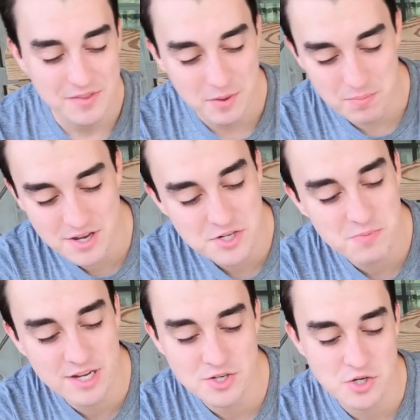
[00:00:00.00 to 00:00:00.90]
The
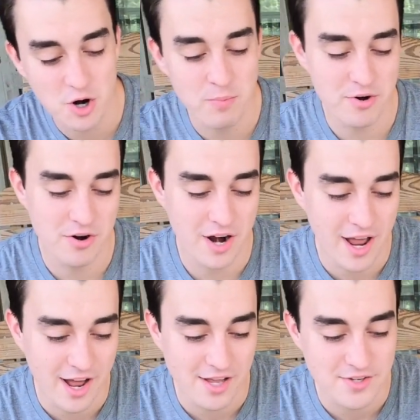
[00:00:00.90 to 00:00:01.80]
benchmade sharpener
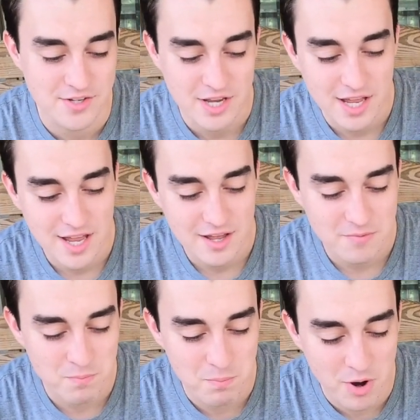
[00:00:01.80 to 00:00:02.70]
has
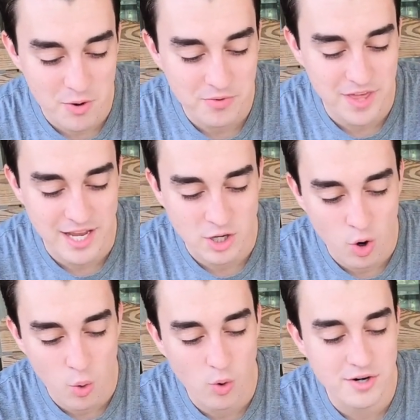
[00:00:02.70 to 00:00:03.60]
both a
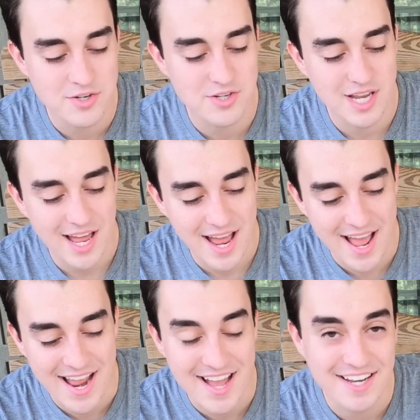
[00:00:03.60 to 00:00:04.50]
coarse
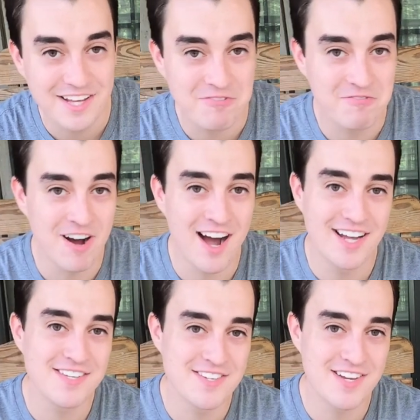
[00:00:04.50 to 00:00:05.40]
and a fine